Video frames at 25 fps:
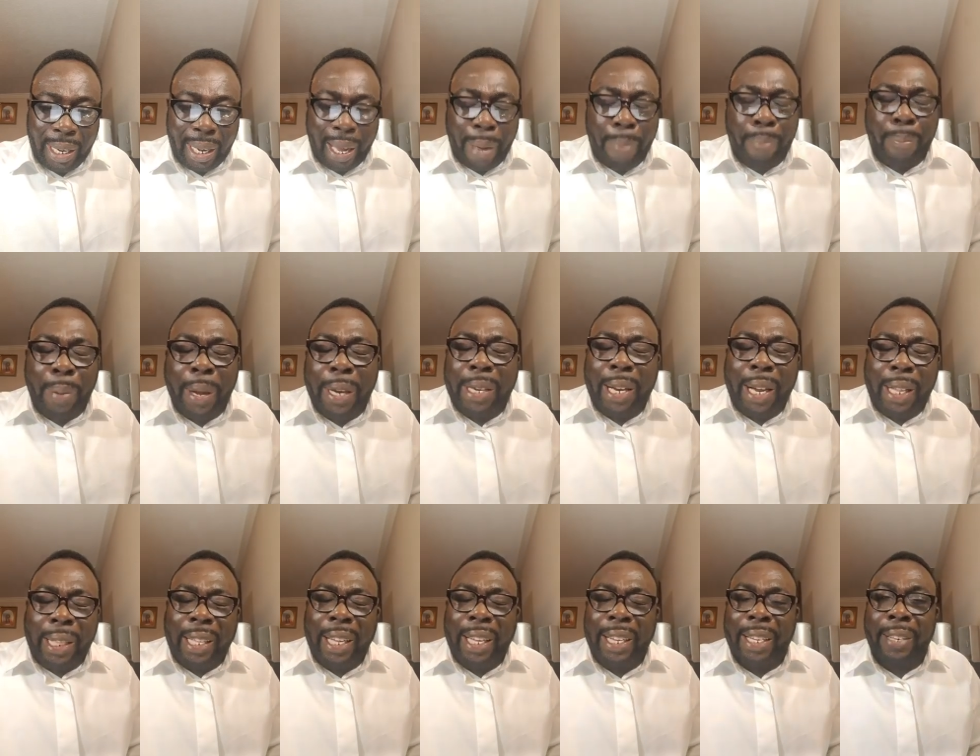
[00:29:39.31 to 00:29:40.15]
a better
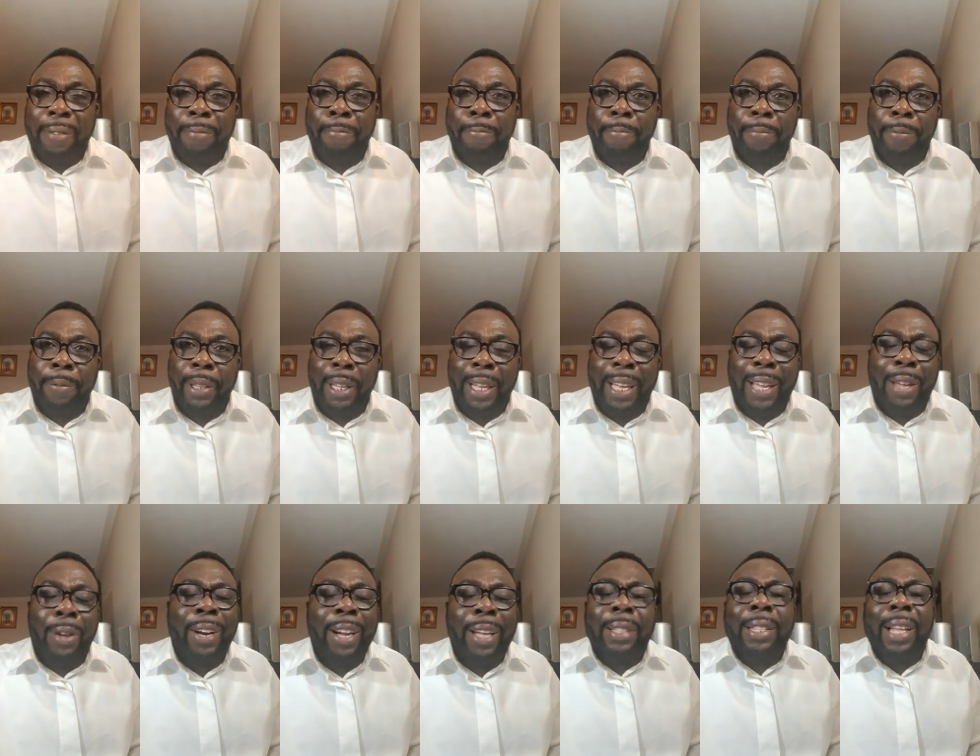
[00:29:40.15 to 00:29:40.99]
thing.
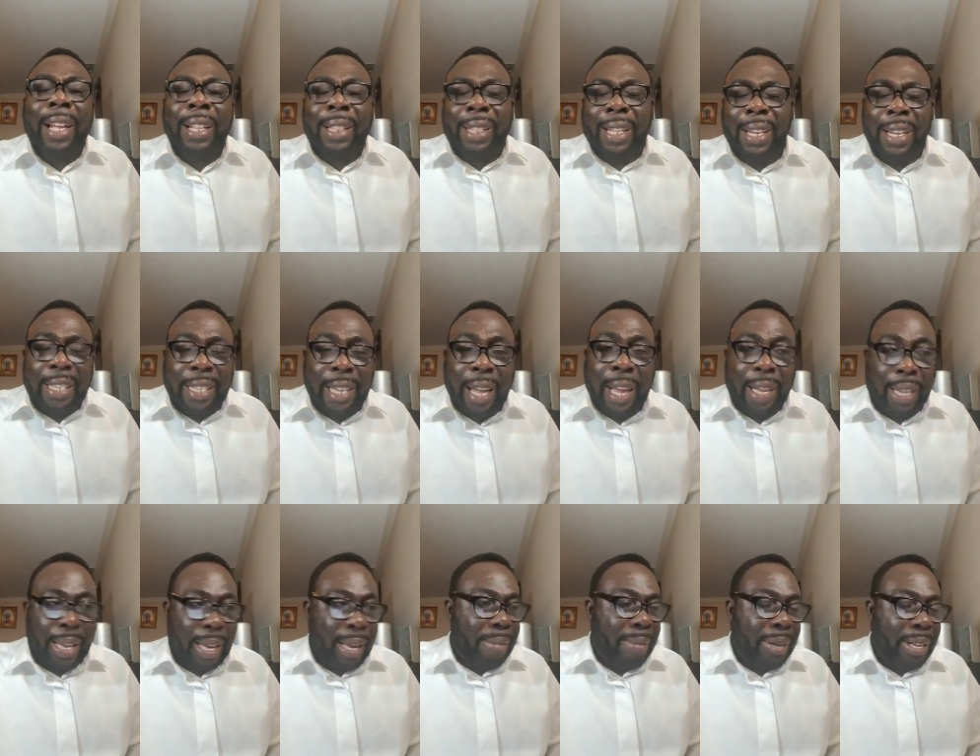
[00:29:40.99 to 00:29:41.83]
Greater things are
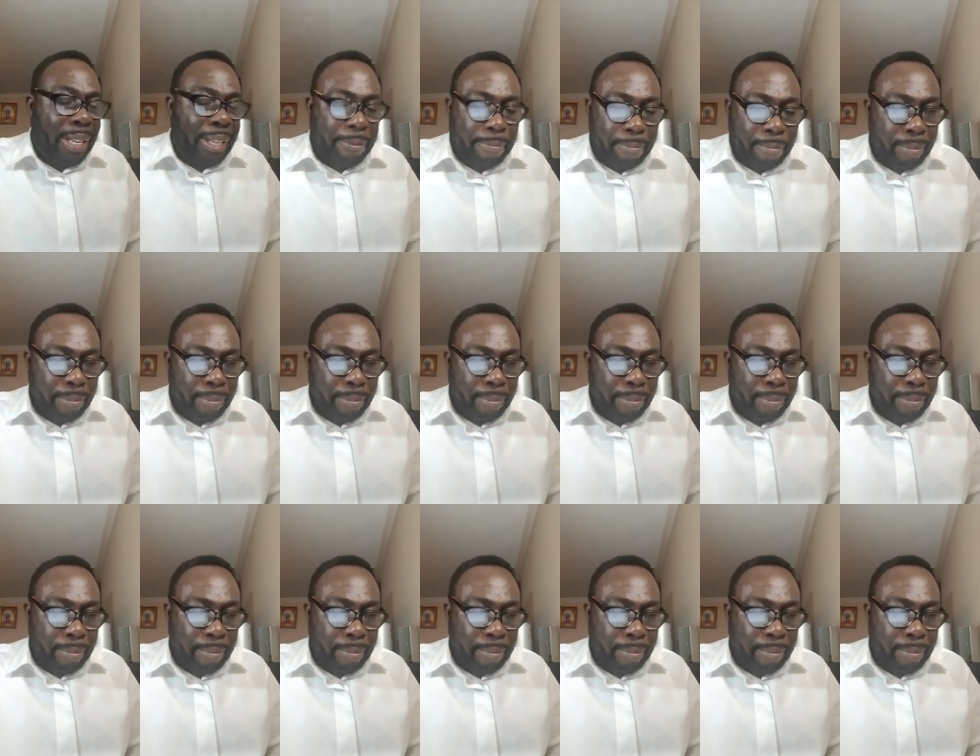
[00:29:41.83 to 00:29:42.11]
coming.